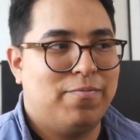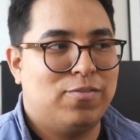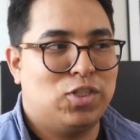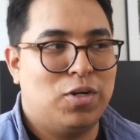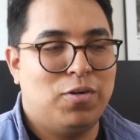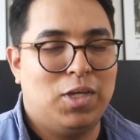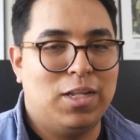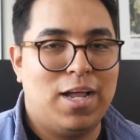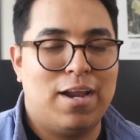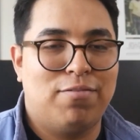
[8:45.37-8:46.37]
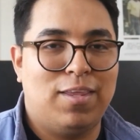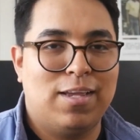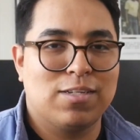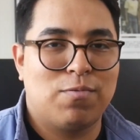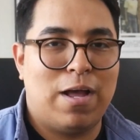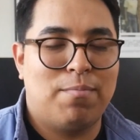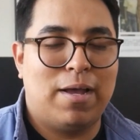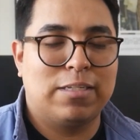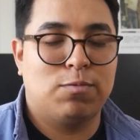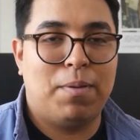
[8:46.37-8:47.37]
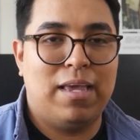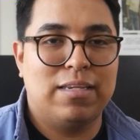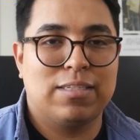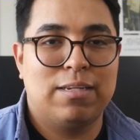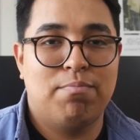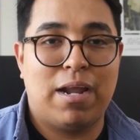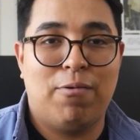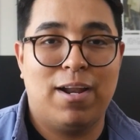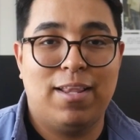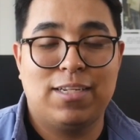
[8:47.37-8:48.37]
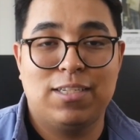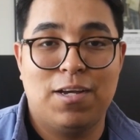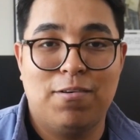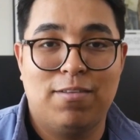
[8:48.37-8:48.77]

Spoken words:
showed you a lot of things around my space, but I want to let you know